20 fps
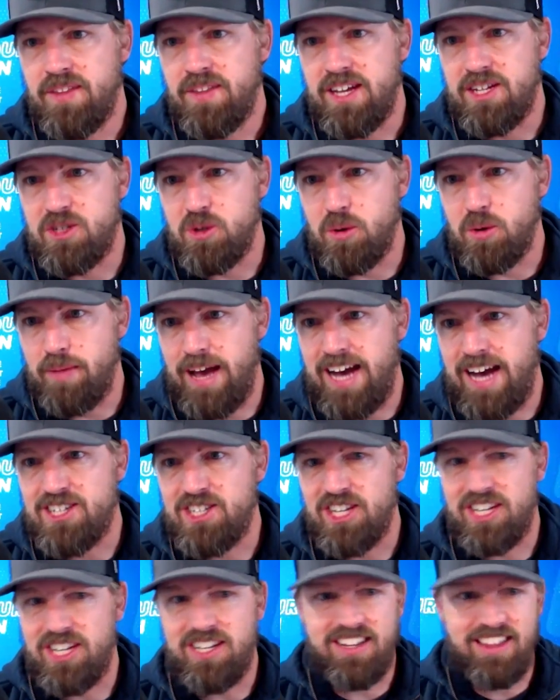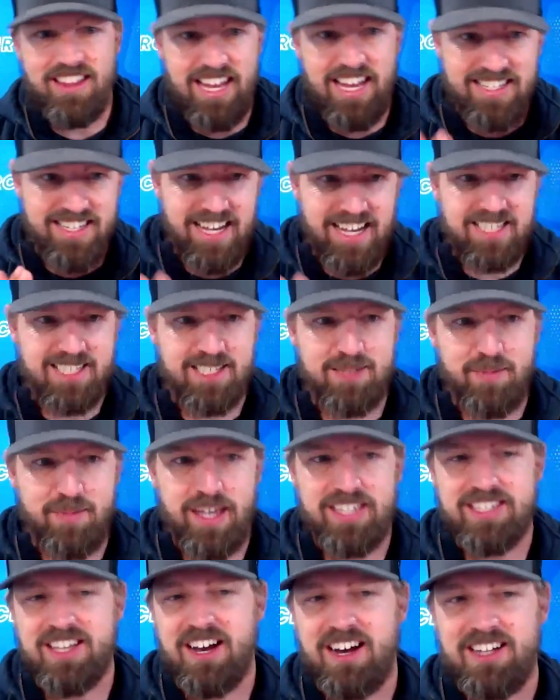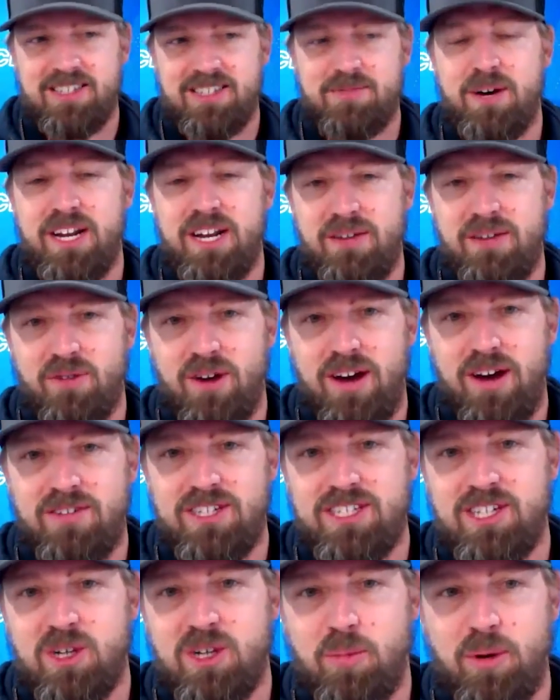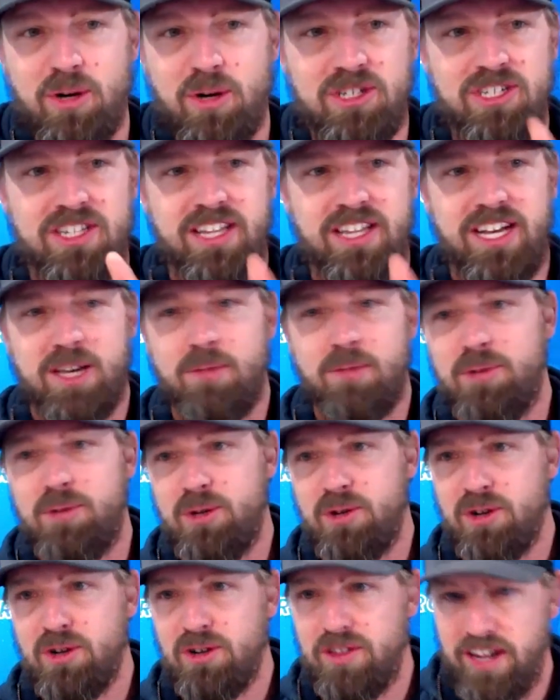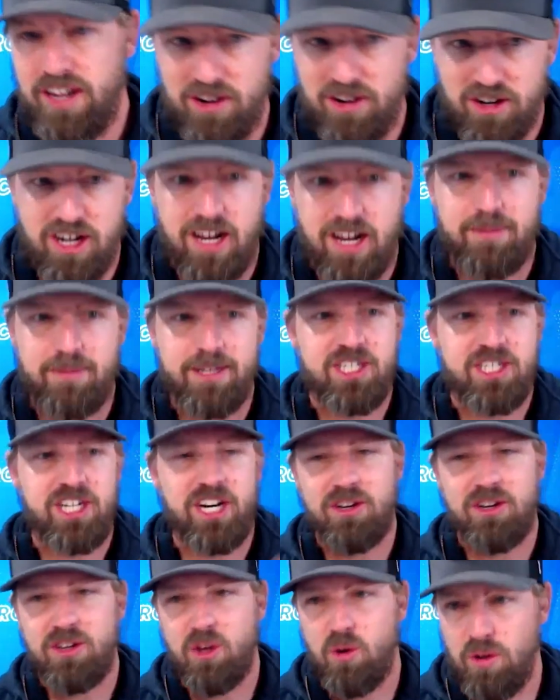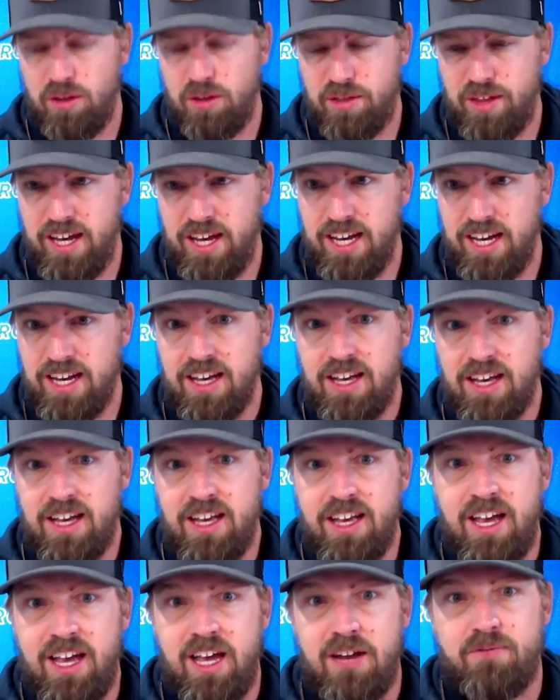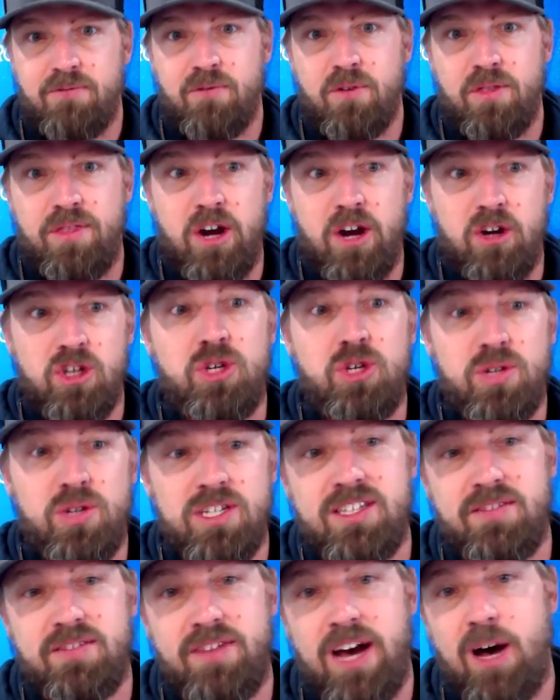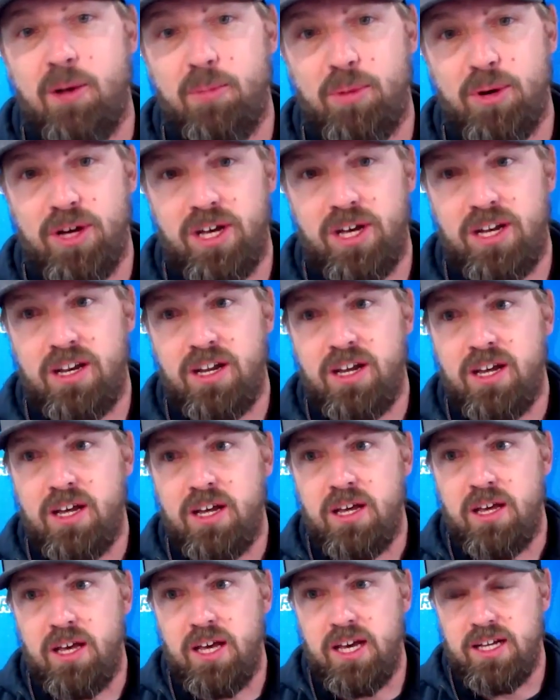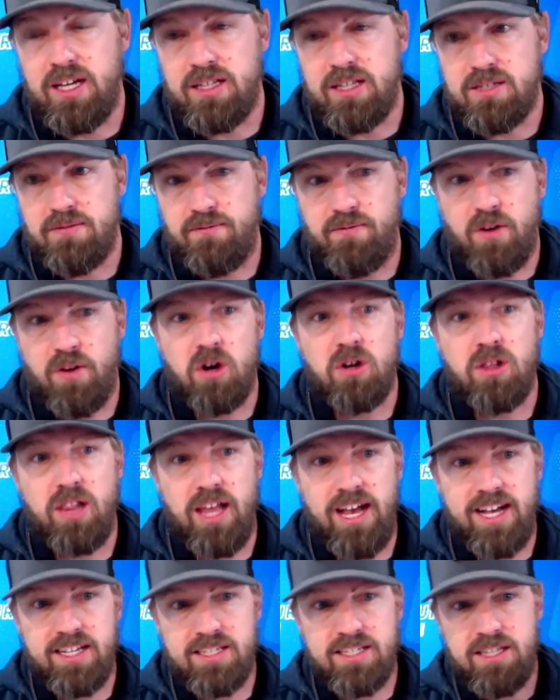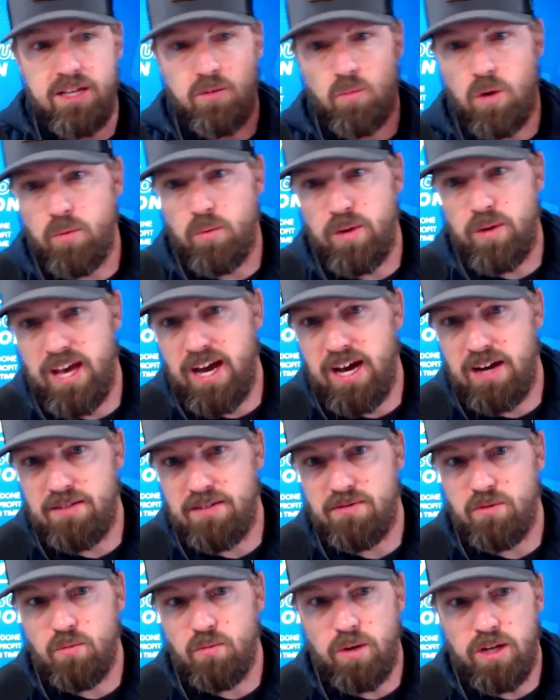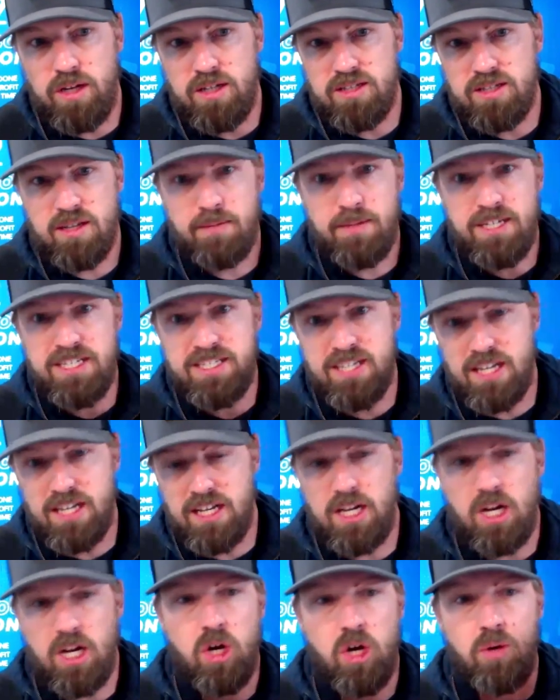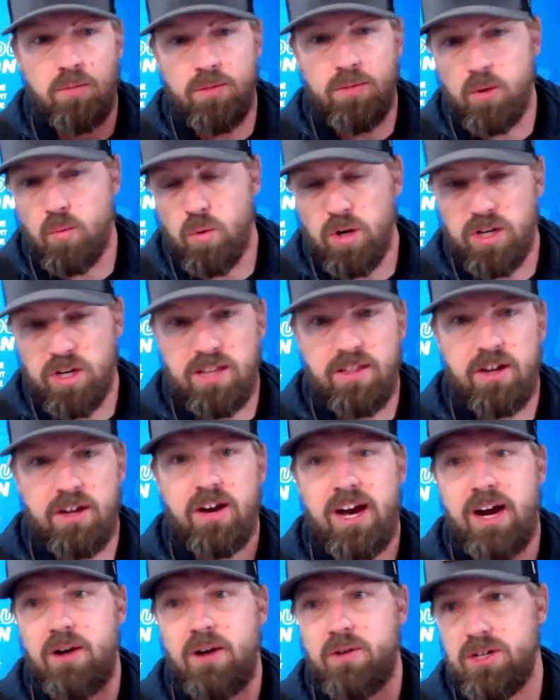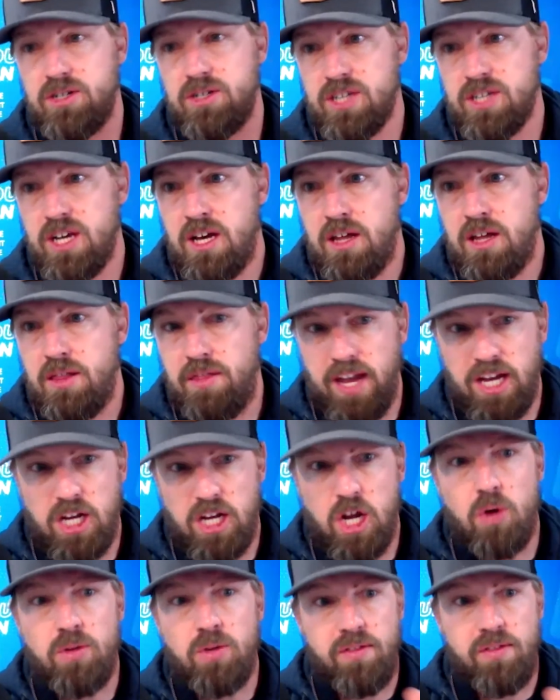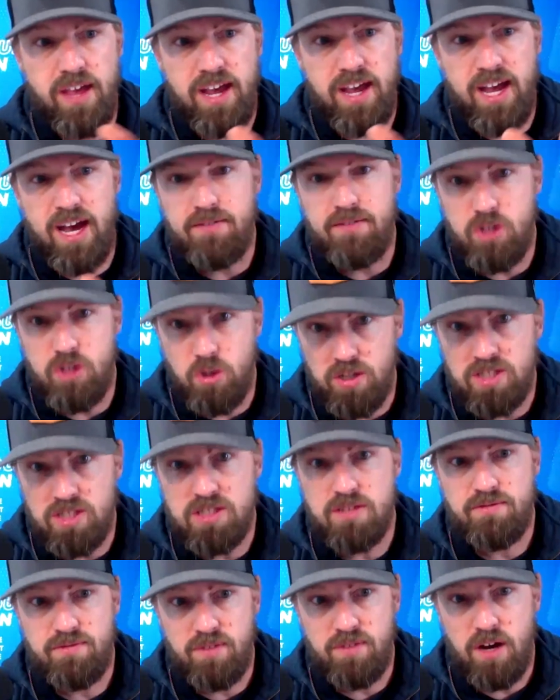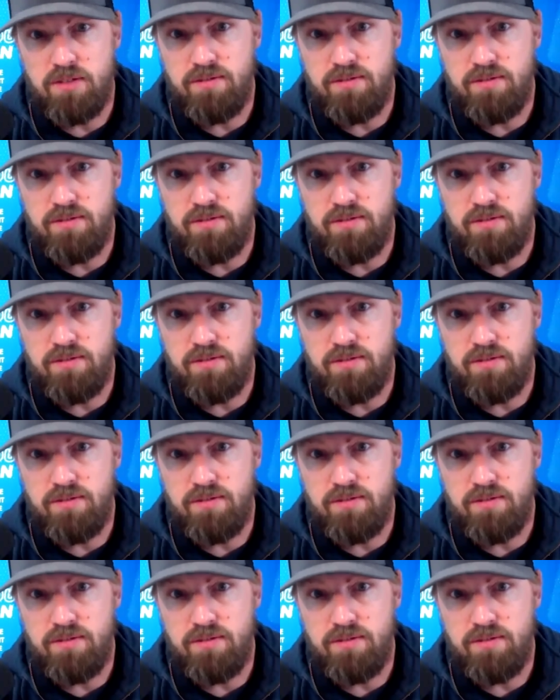And to imagine that desk space costs money for every single person, that computer, that ergonomic chair, the whole thing. And for their units of output, it's far less than what we have when somebody's sitting at home, they're working their hours. They know that they have units of